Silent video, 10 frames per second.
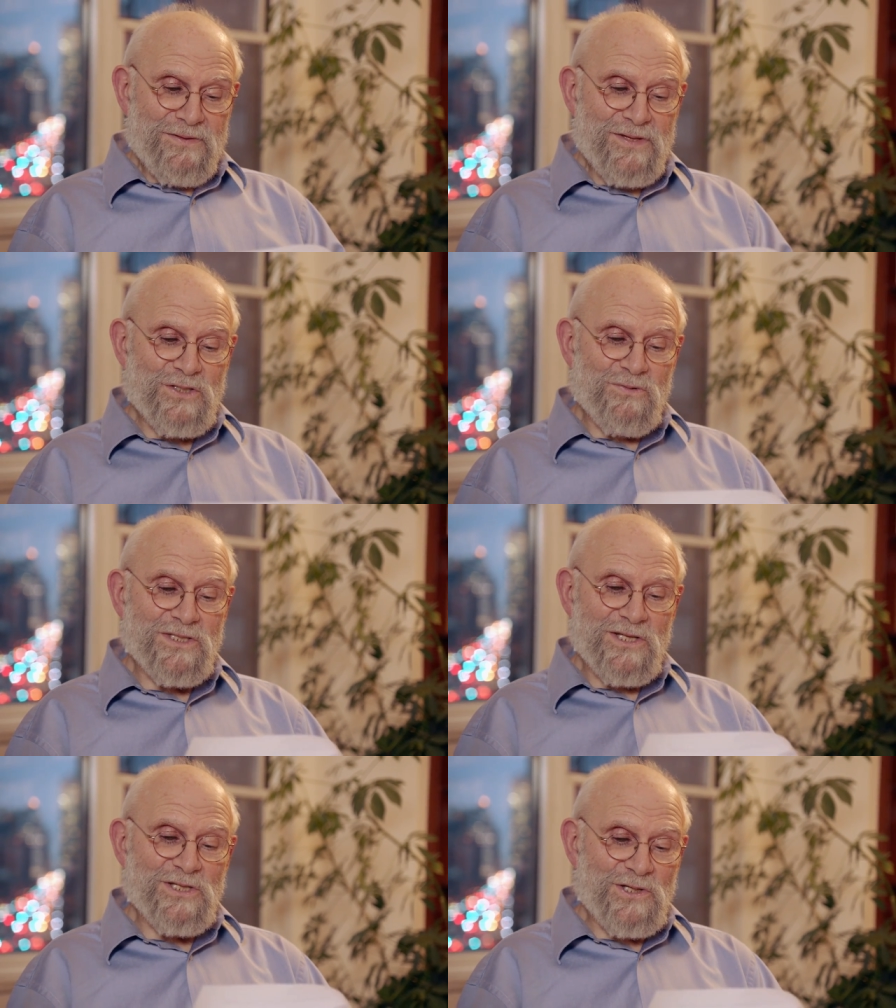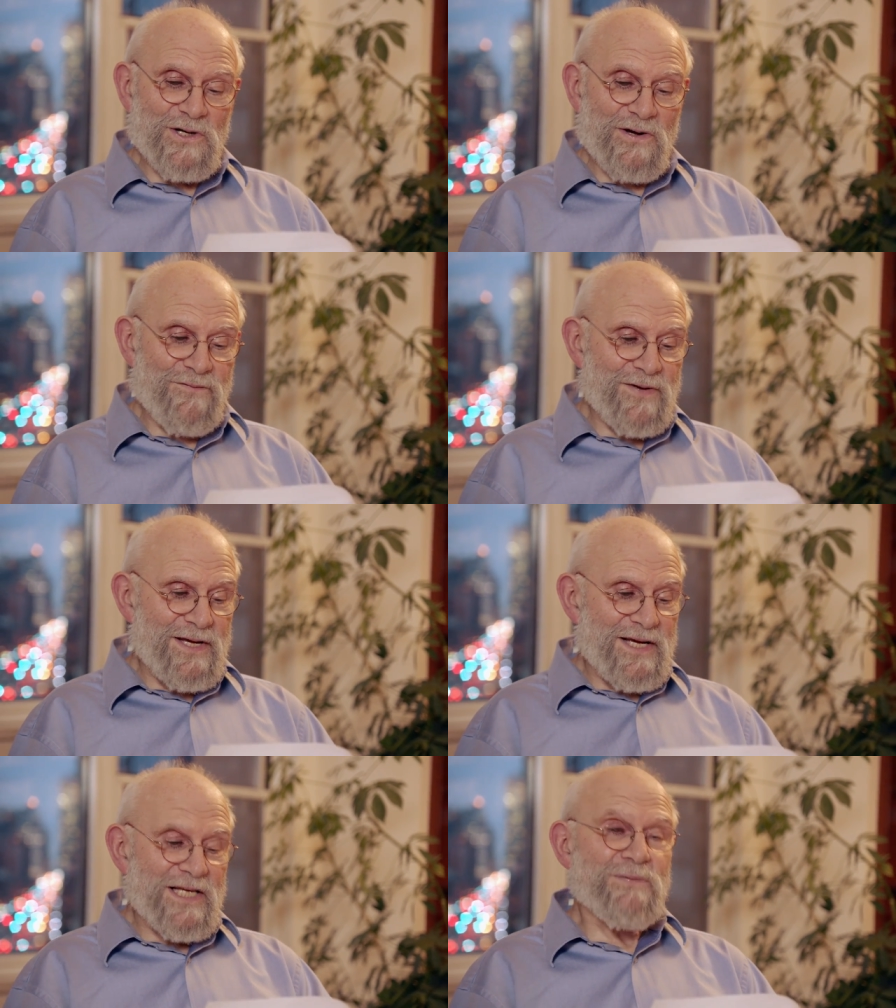This was to serve
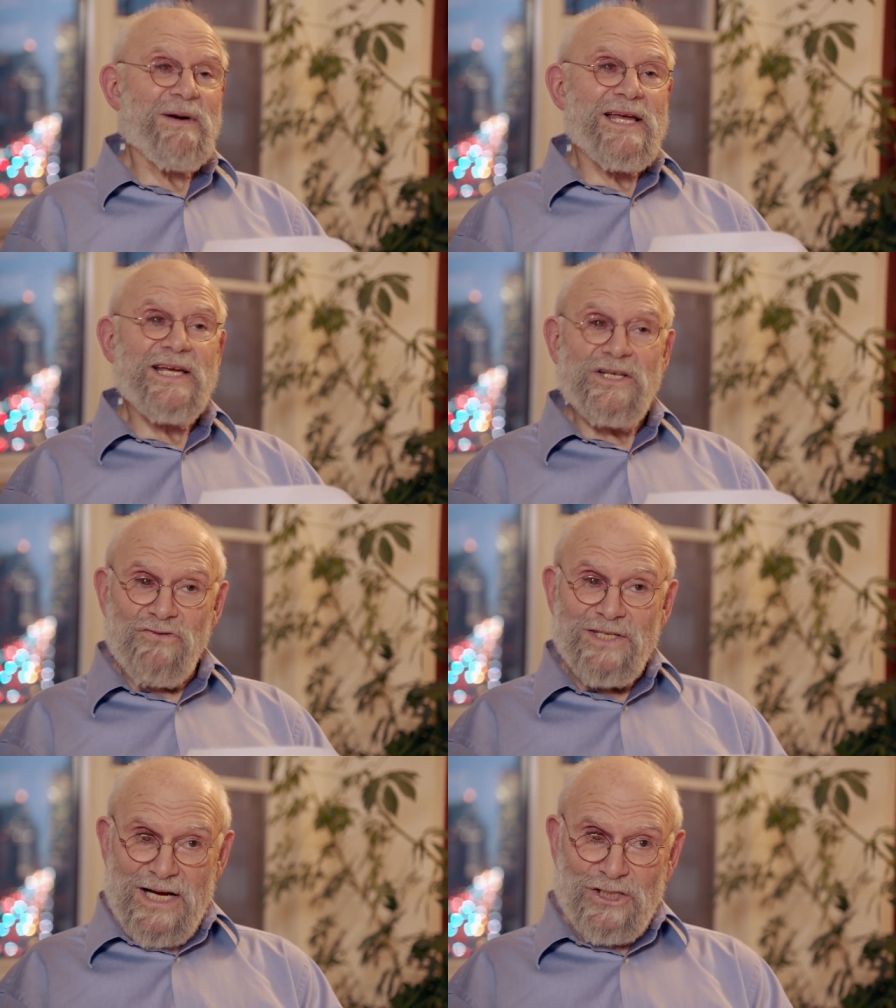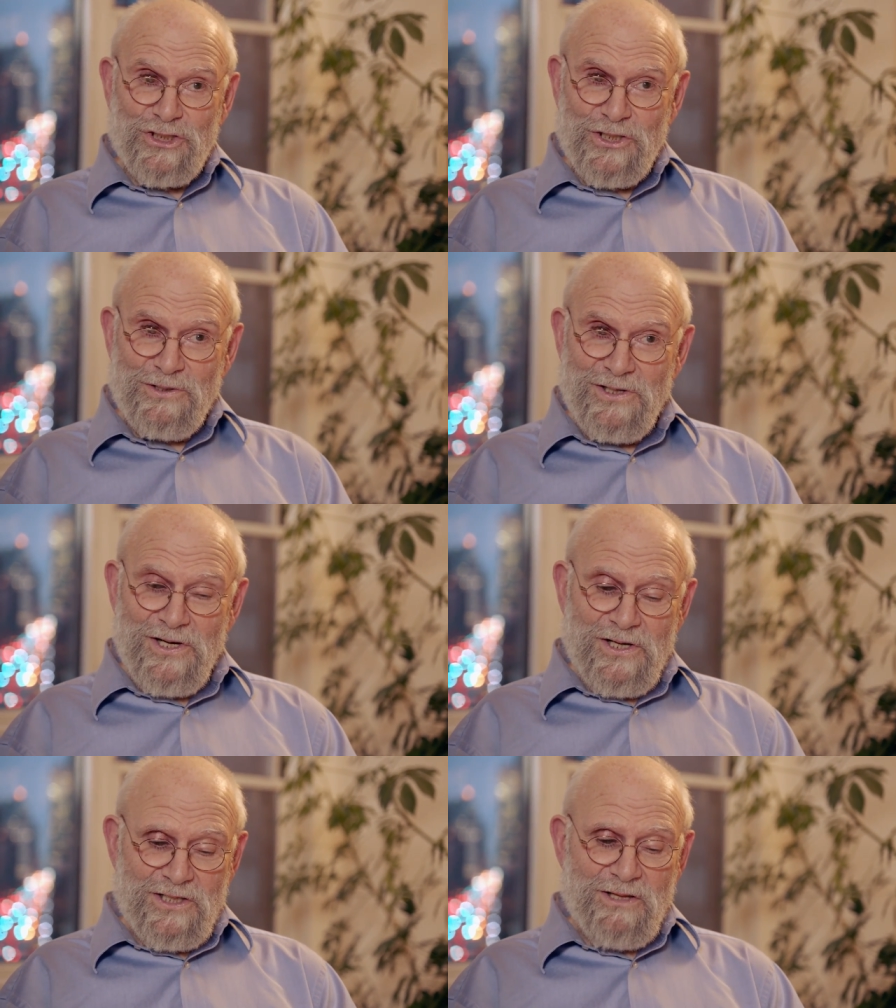is my introduction
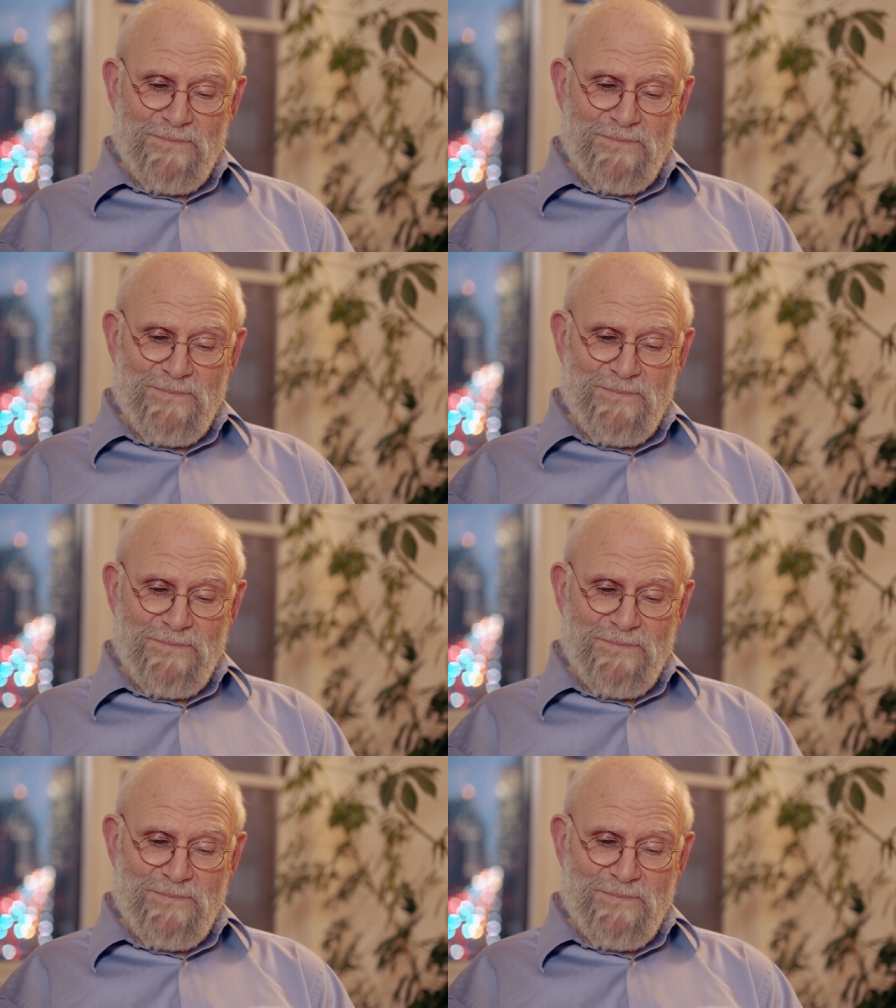to the